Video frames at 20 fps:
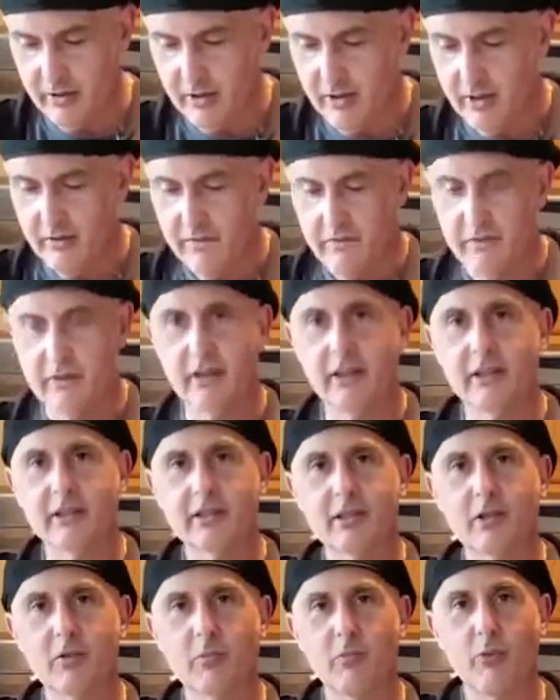If you like
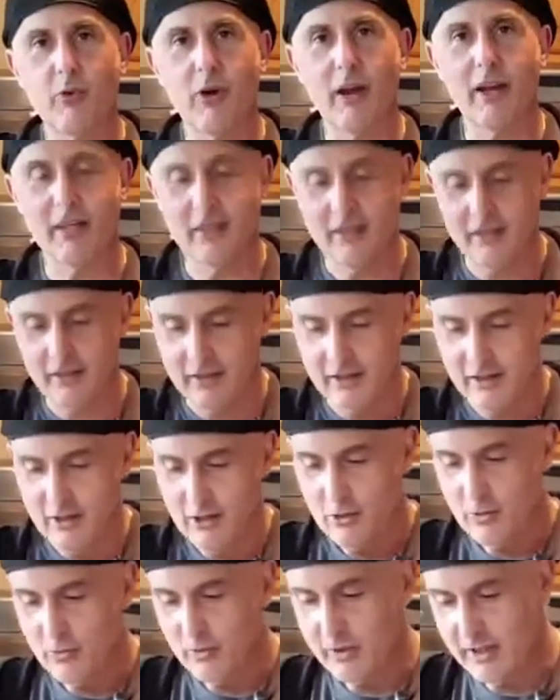spreading
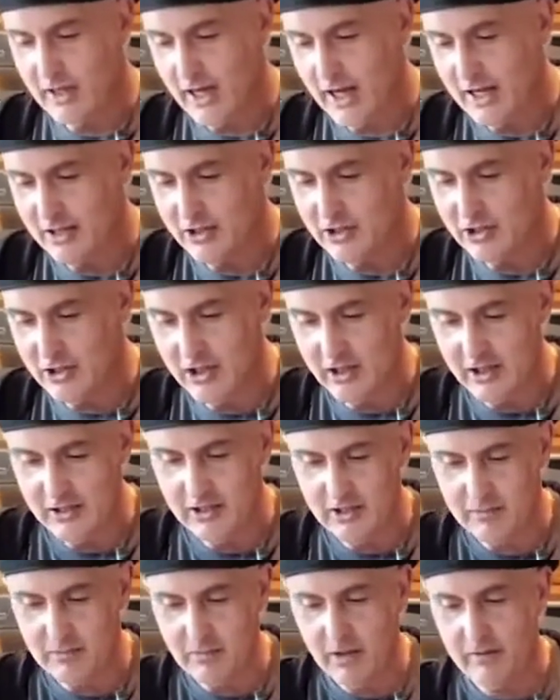ricotta cheese,
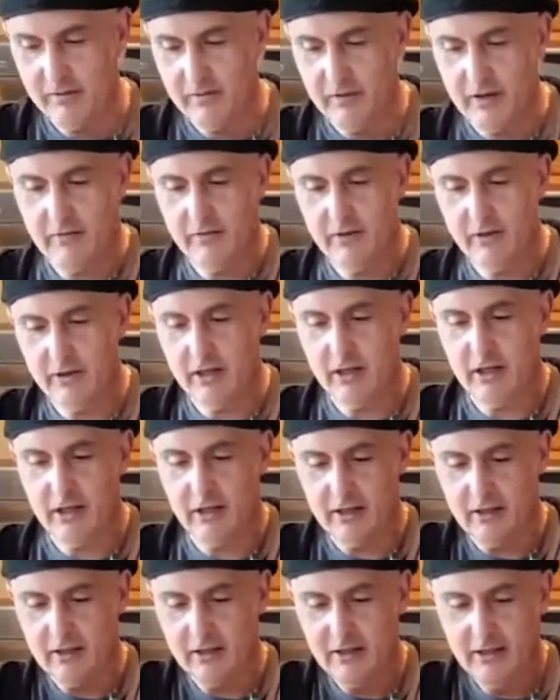it's my favorite
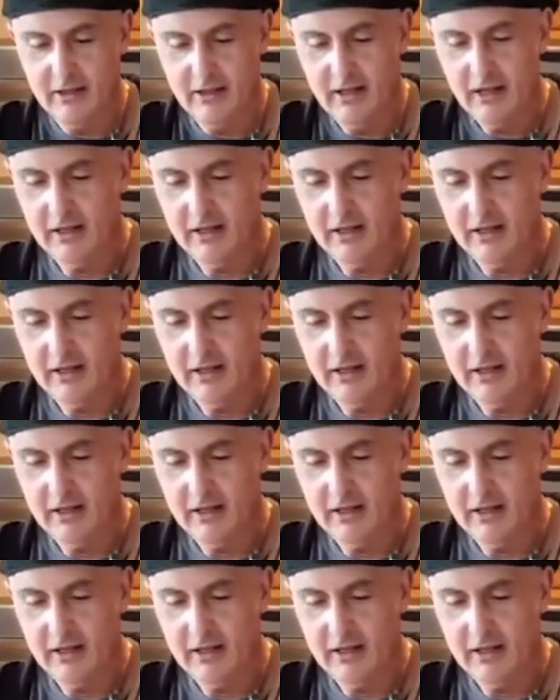thing.